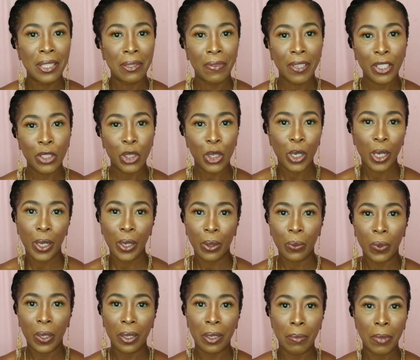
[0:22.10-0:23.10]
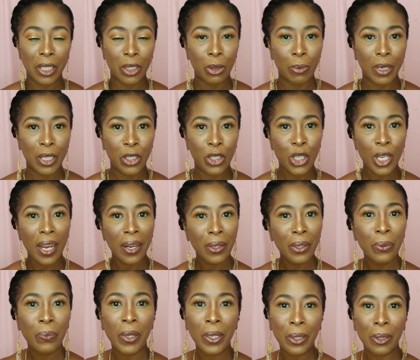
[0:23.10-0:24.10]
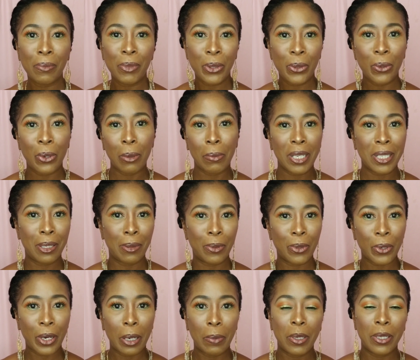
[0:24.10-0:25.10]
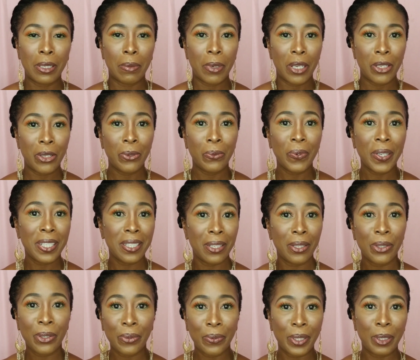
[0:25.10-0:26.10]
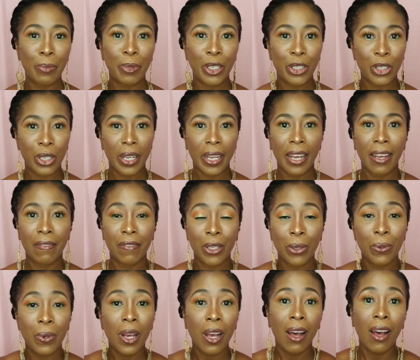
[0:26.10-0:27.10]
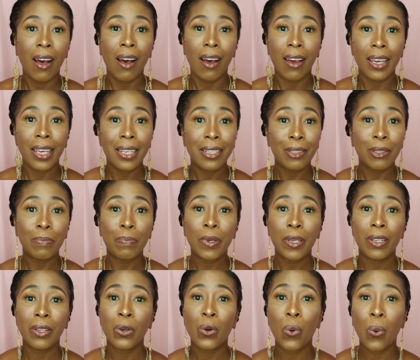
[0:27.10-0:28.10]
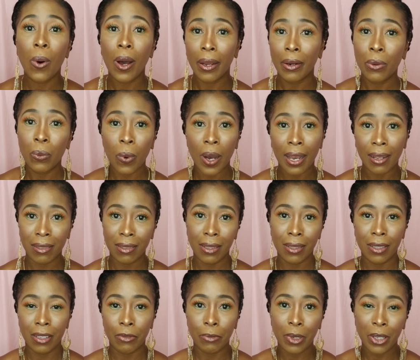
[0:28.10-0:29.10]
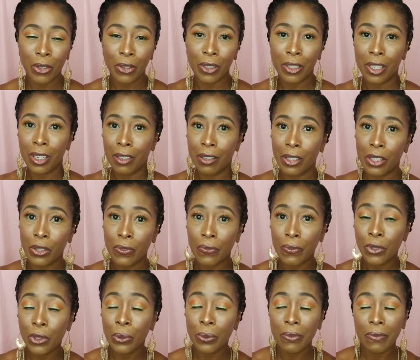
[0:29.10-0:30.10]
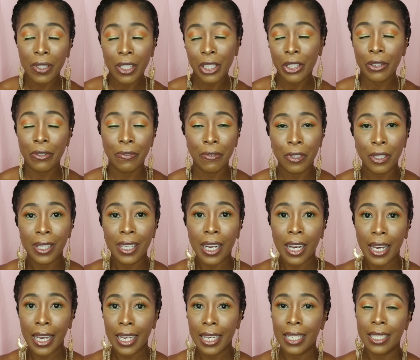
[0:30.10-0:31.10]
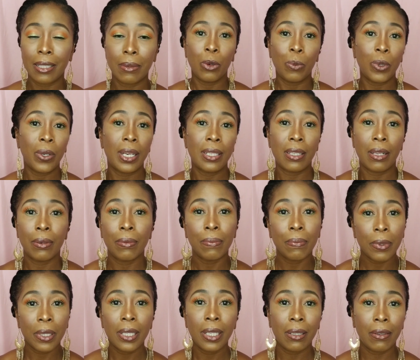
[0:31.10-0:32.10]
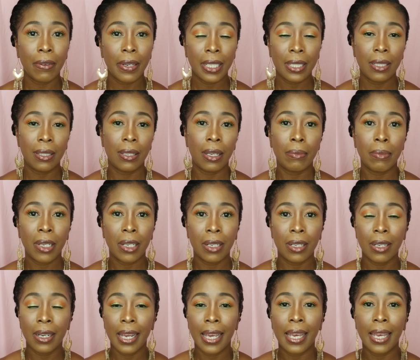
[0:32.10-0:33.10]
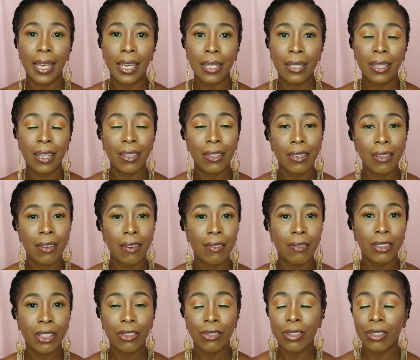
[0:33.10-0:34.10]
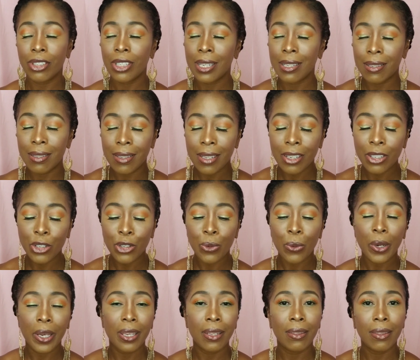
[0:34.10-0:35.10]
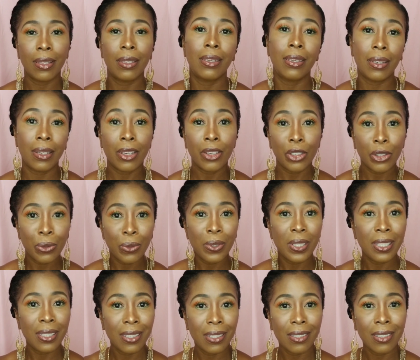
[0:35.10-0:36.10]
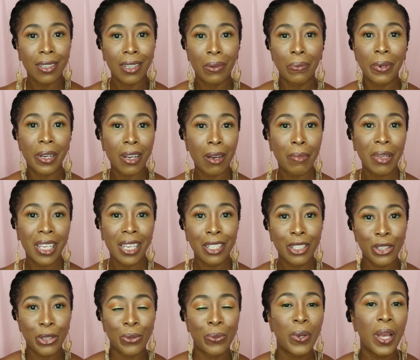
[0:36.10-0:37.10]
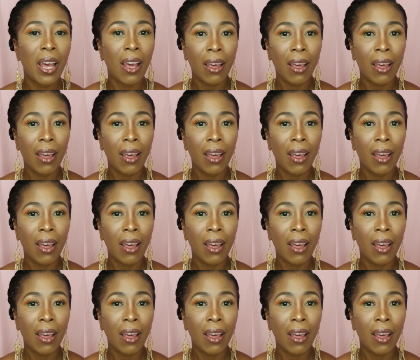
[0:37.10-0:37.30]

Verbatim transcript: Vicky J here welcome back to my channel welcome to all my subscribers and my new ones it's always a pleasure to have you it's been quite a while since I've been on here to do a video for you guys. I hope you guys had a really great summer and you know, you're just enjoying the new season that we're coming into.